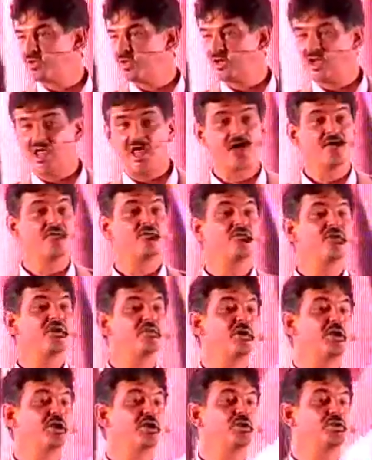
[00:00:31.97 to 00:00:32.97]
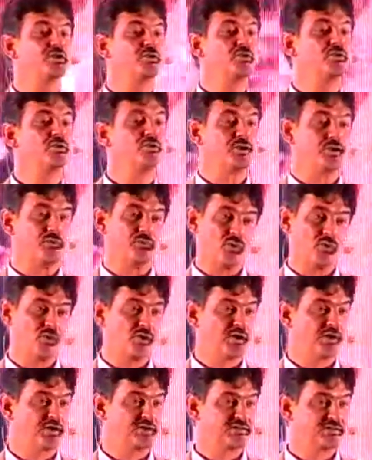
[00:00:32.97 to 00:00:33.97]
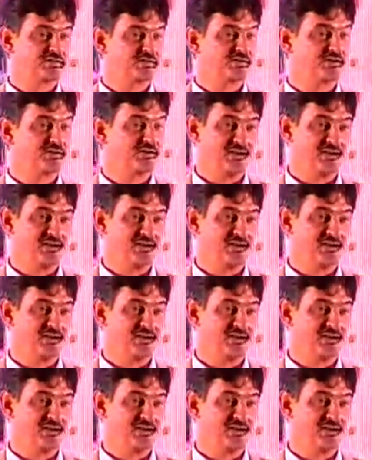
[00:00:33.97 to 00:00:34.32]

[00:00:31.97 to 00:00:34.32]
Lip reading: And everybody knew that Rolex